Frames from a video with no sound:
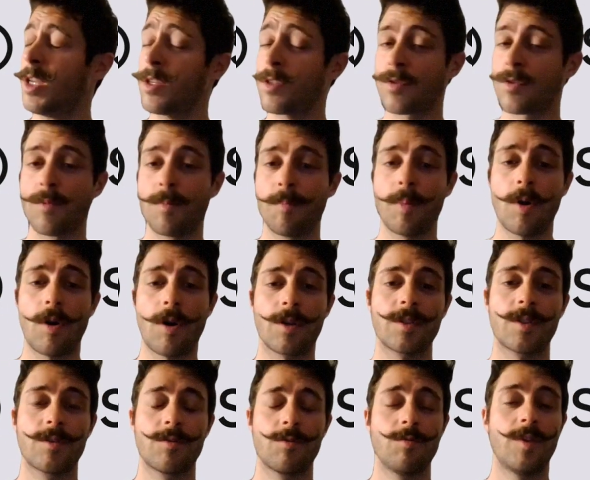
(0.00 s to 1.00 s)

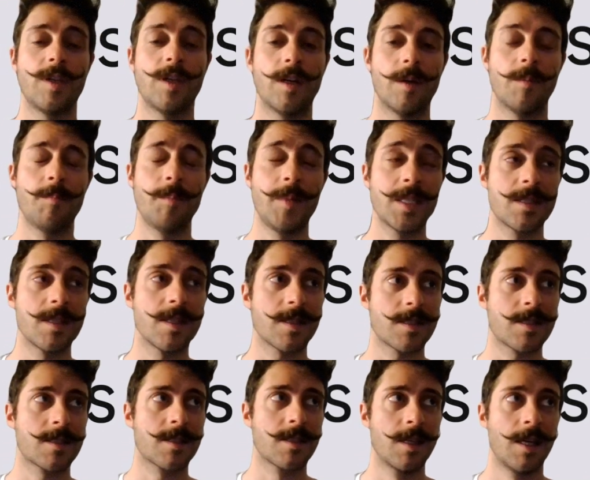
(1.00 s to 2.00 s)
support to the
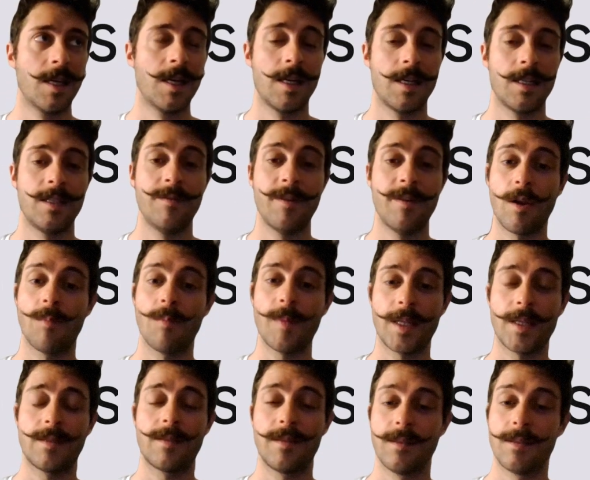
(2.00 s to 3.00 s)
business
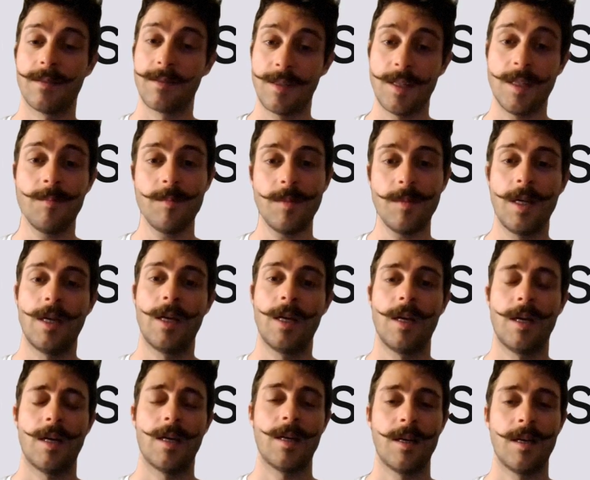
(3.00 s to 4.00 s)
development team
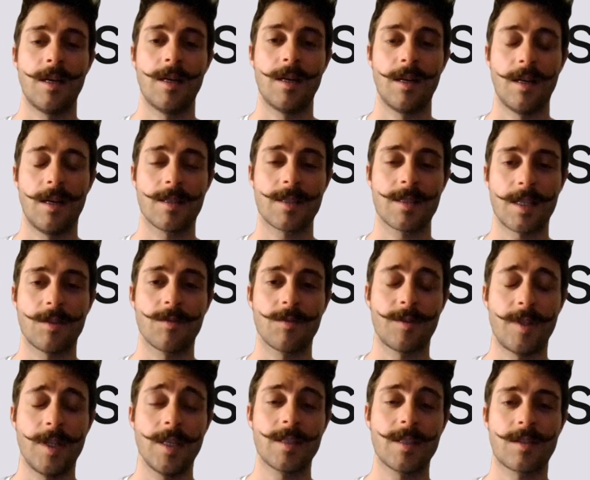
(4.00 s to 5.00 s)
side
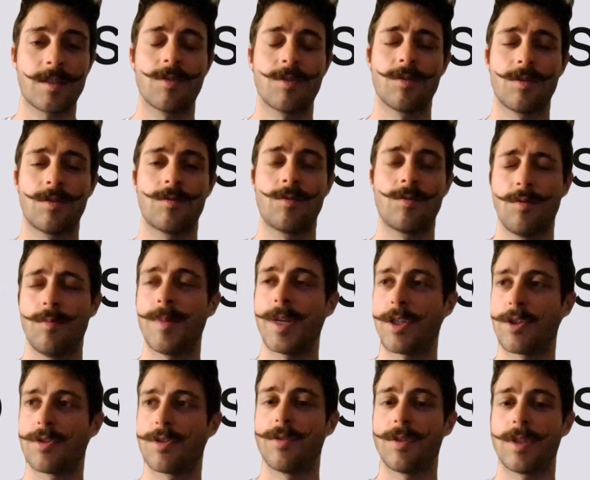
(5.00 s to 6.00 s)
of things, so to
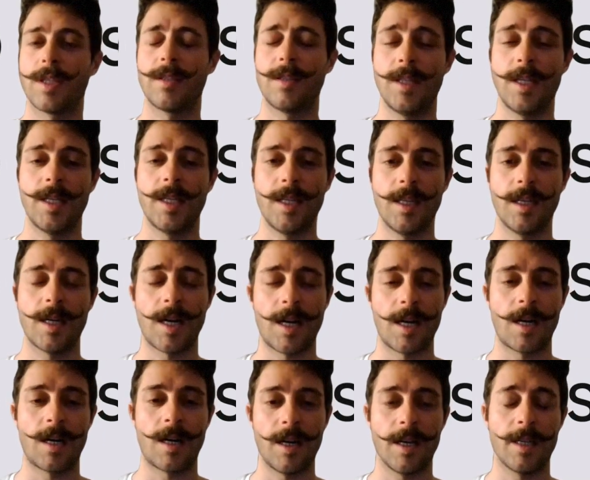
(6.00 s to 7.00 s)
make sure that they
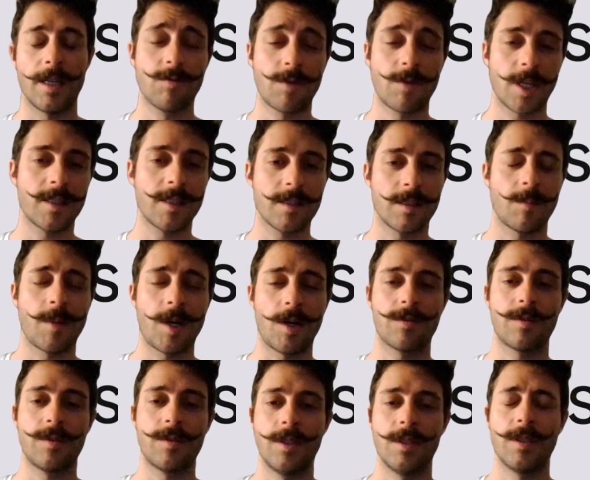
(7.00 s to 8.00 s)
are educated
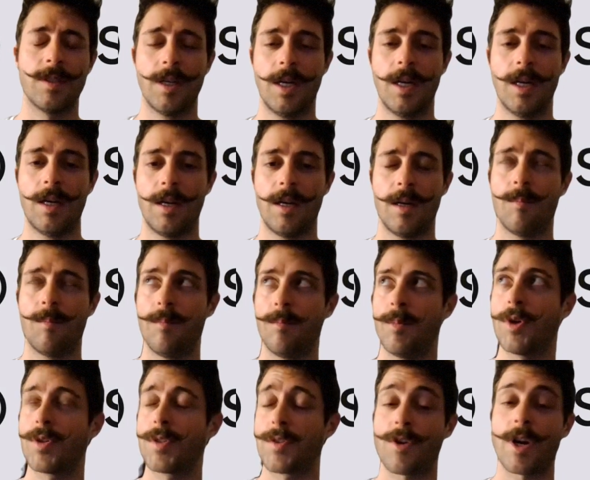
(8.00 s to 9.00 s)
about the
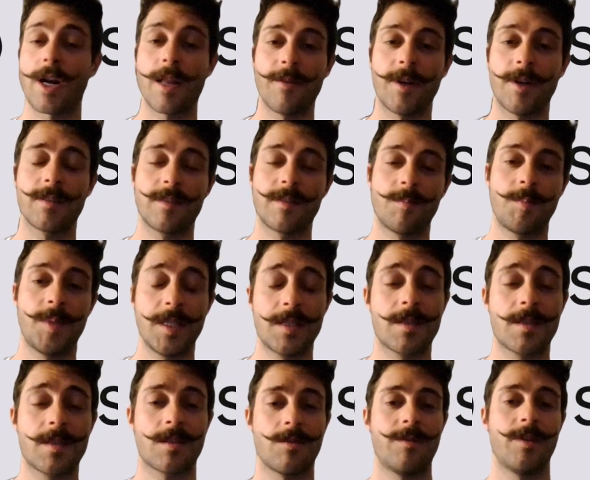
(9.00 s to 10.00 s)
most relevant
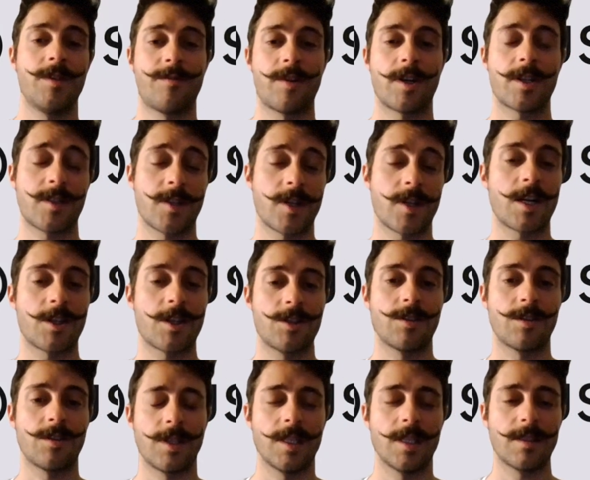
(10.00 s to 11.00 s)
pieces of
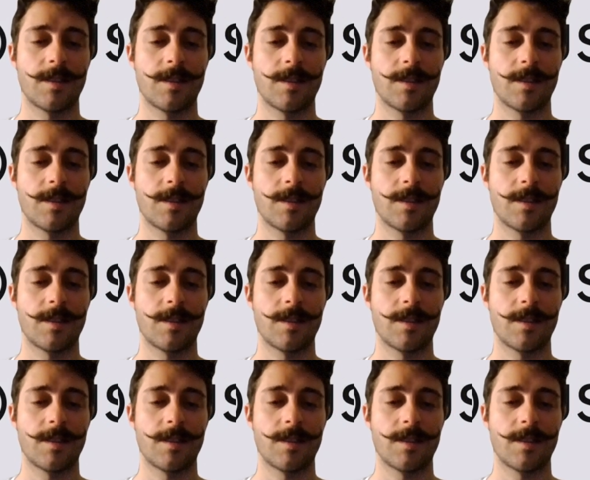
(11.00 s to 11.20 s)
infrastructure that